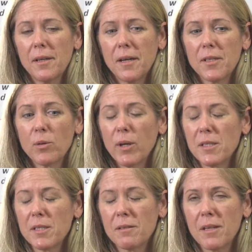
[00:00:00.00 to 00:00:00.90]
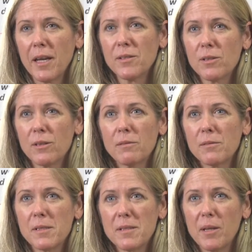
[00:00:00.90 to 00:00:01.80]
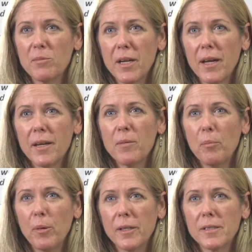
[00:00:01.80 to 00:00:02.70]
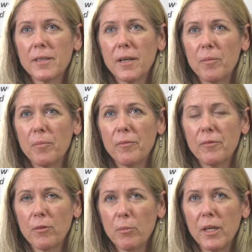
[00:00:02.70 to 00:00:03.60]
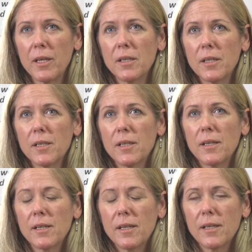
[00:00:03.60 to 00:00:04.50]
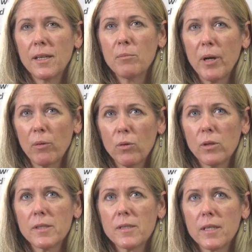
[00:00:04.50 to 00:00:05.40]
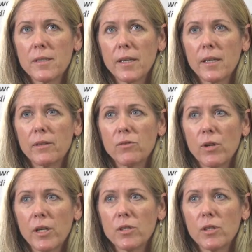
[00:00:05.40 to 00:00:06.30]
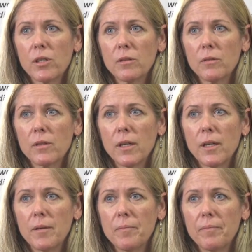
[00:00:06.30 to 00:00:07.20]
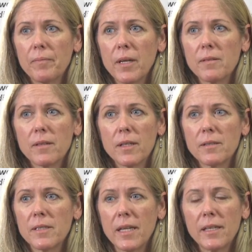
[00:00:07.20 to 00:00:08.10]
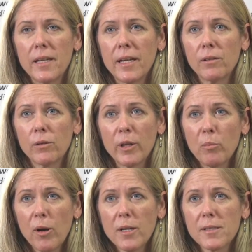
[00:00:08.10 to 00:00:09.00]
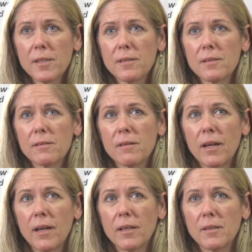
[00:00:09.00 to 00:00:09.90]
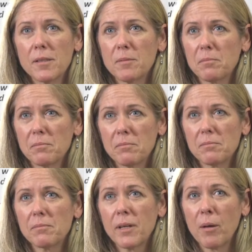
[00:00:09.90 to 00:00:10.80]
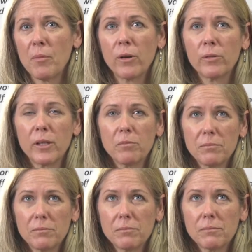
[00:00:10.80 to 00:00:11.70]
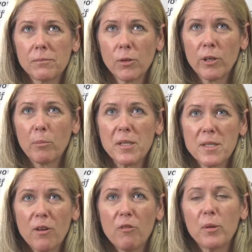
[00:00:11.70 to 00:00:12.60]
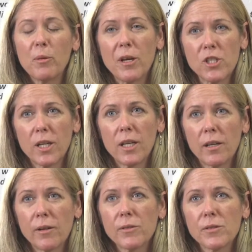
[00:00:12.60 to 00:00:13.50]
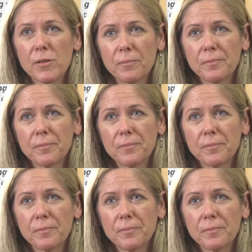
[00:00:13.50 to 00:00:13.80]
I don't get the answer the same day, but for me, in my role as the executive director, it's a day-to-day learning process, and I'm not only learning myself, but I'm educating others.